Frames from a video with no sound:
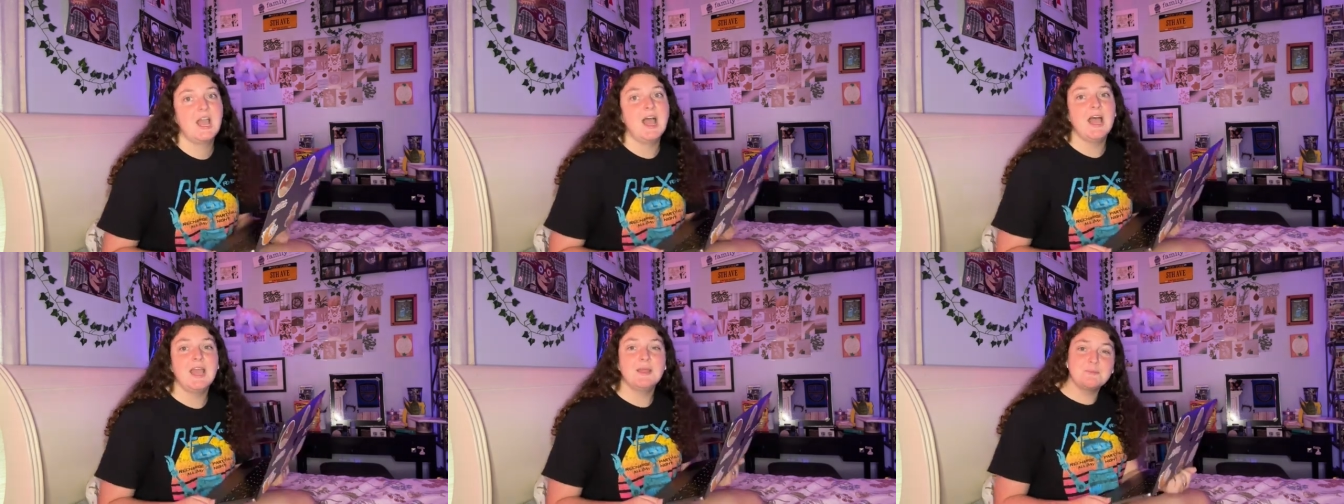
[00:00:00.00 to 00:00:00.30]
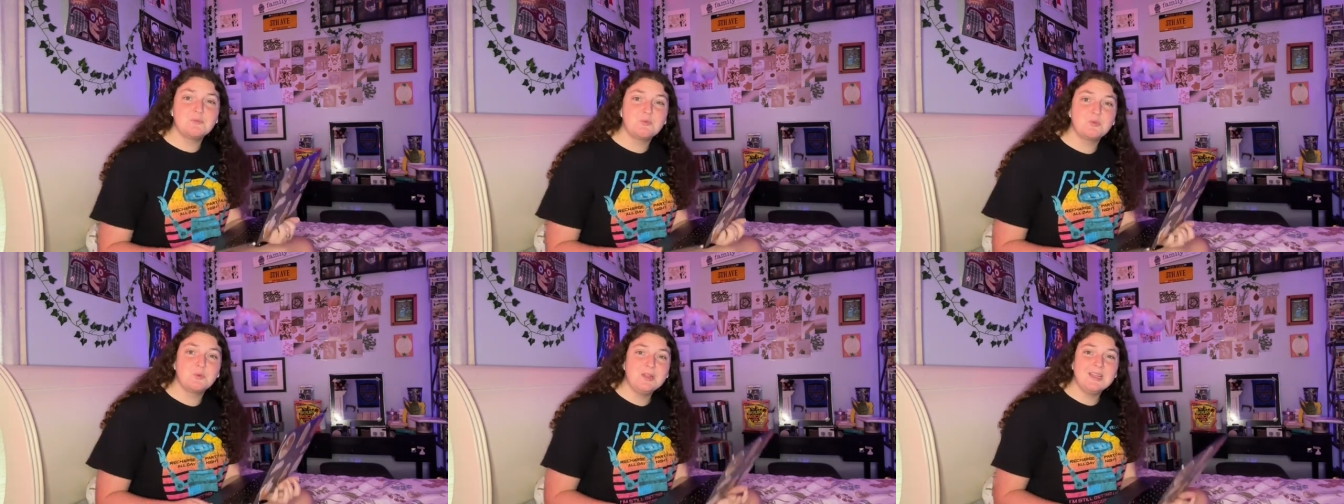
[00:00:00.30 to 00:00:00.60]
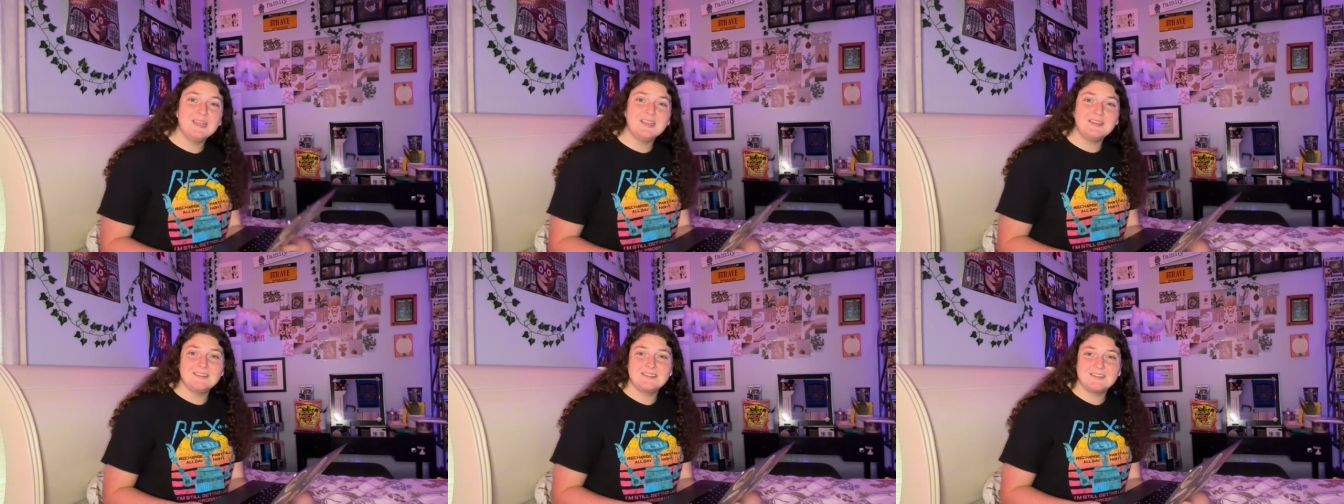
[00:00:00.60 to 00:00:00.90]
I'm
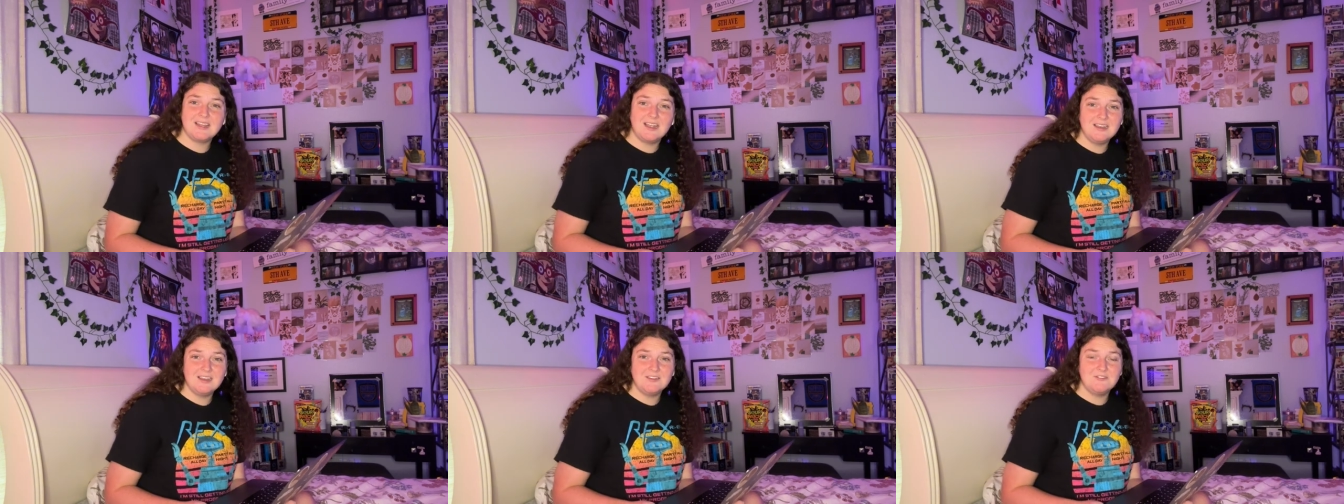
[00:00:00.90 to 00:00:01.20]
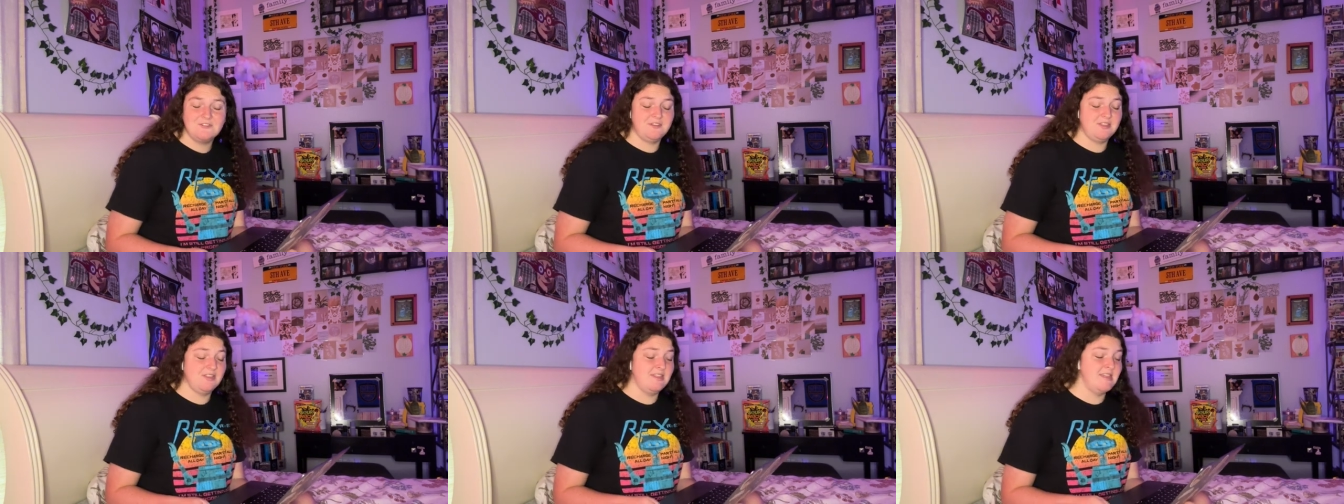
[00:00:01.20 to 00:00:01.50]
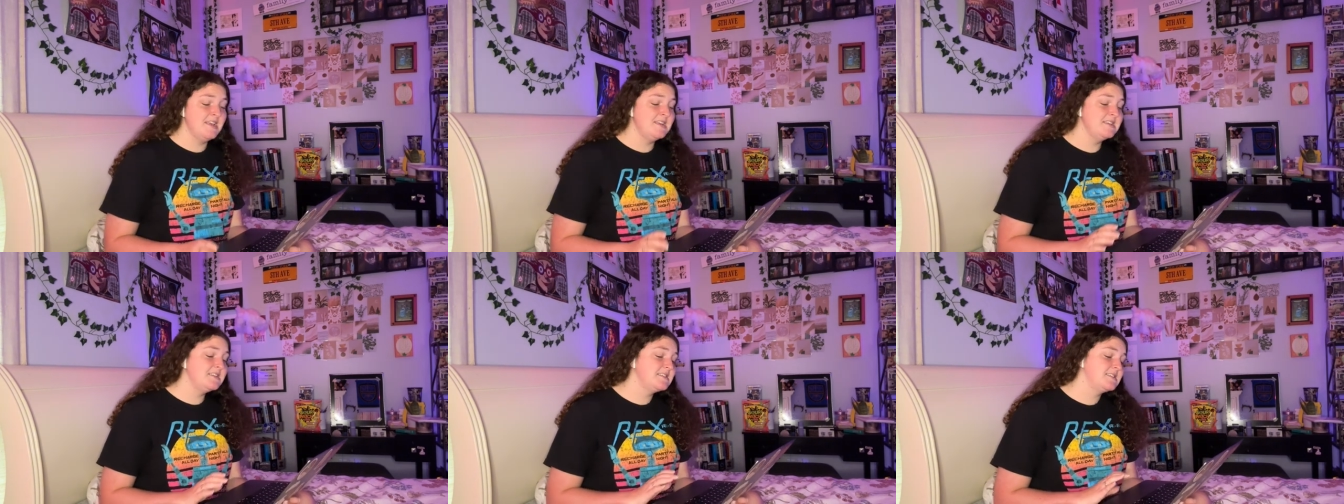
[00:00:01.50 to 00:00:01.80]
really excited for
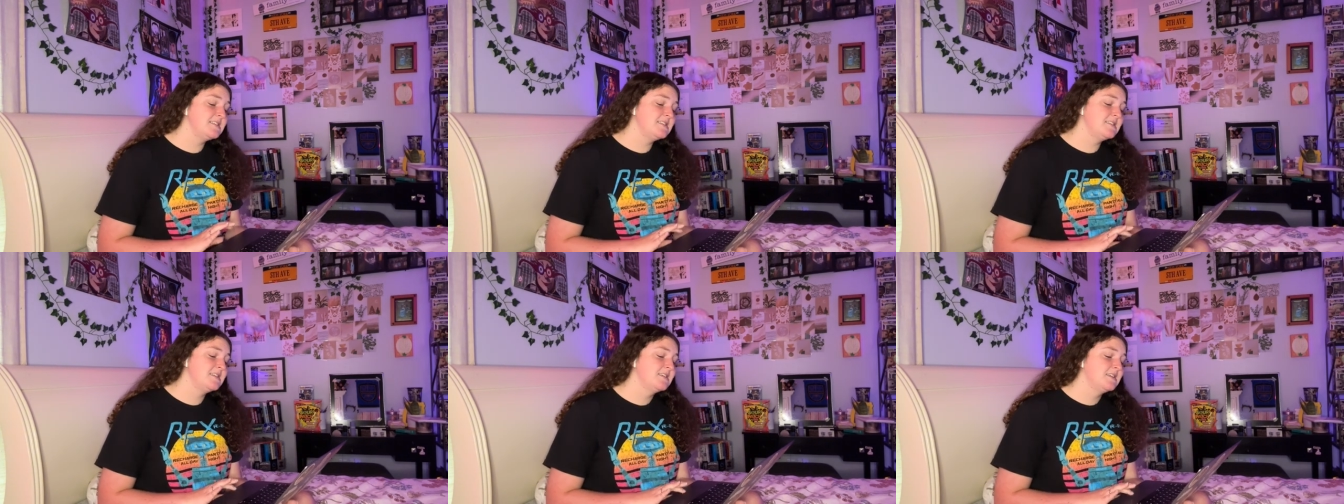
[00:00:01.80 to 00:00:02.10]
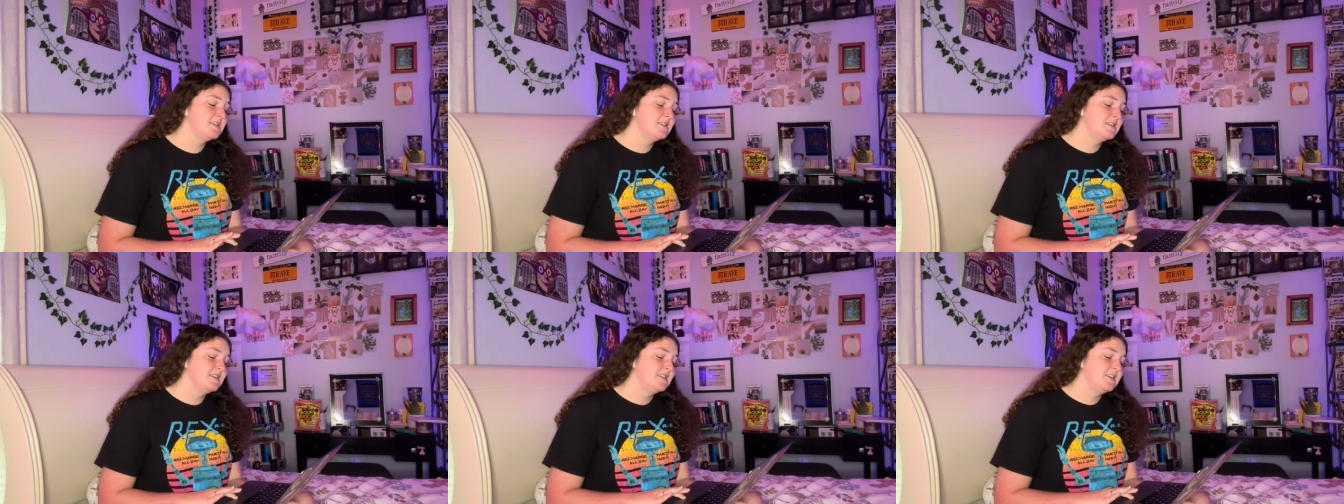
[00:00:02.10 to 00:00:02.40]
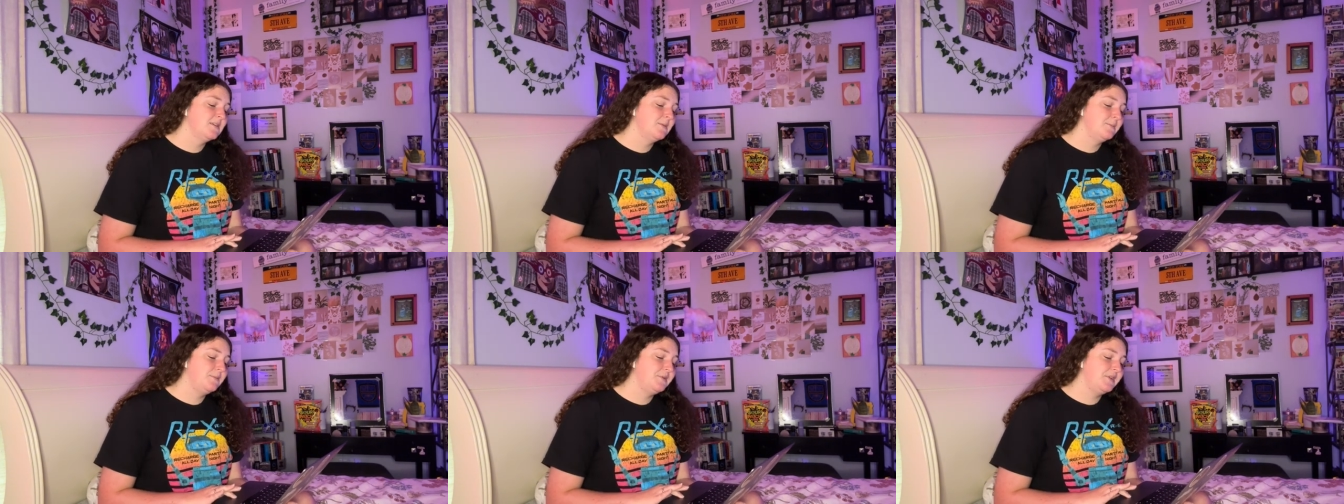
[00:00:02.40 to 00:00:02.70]
this
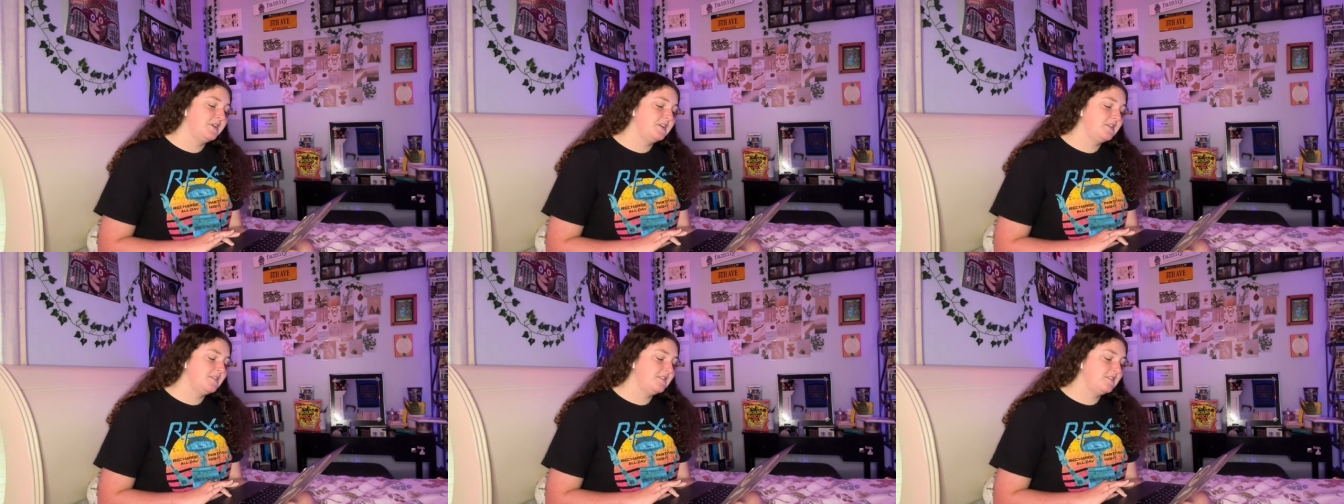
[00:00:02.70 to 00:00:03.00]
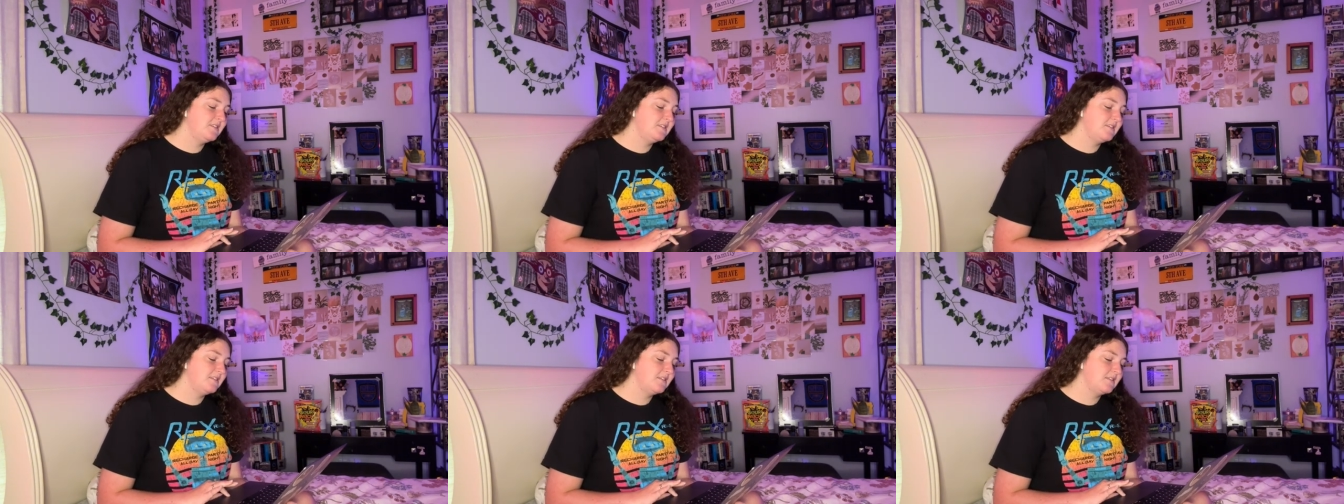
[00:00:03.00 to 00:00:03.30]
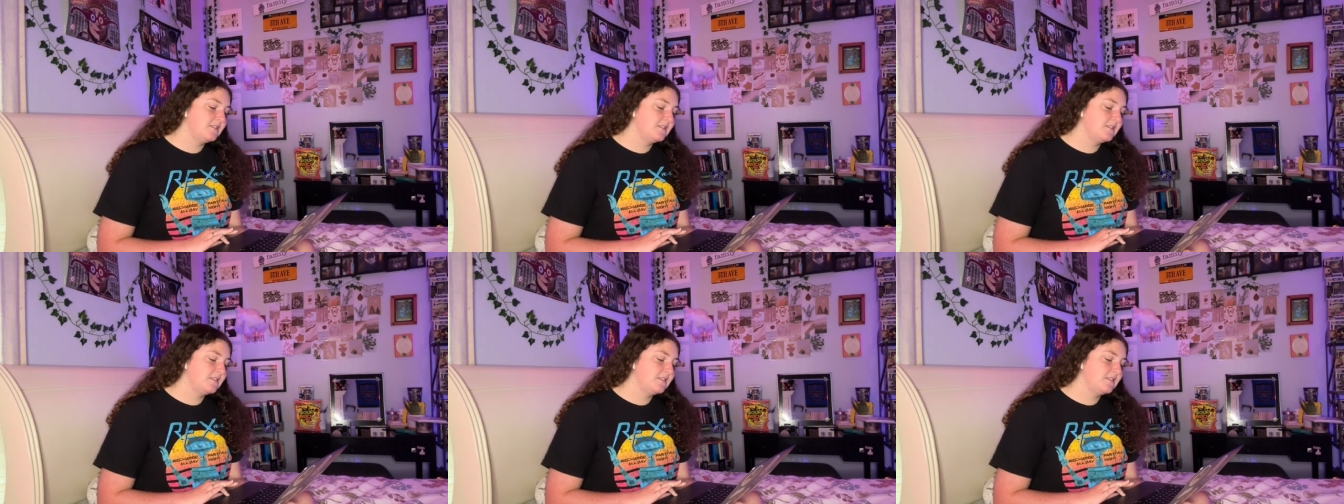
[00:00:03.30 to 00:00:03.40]
because